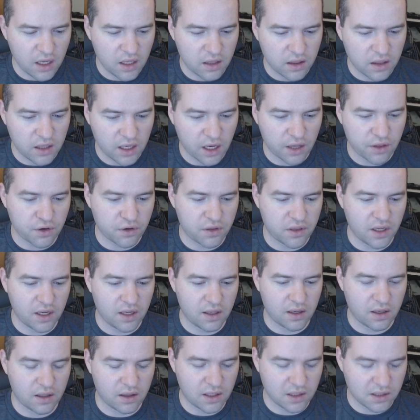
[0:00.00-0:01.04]
other
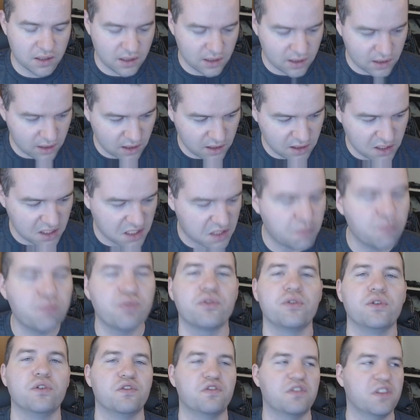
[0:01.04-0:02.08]
thing, this is
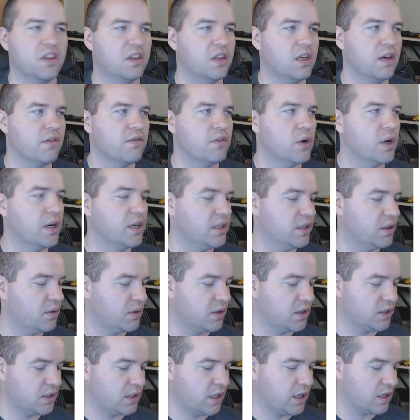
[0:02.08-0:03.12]
proof that they have no idea what
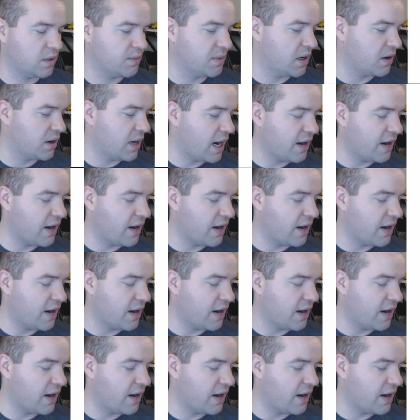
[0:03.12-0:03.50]
they're talking about.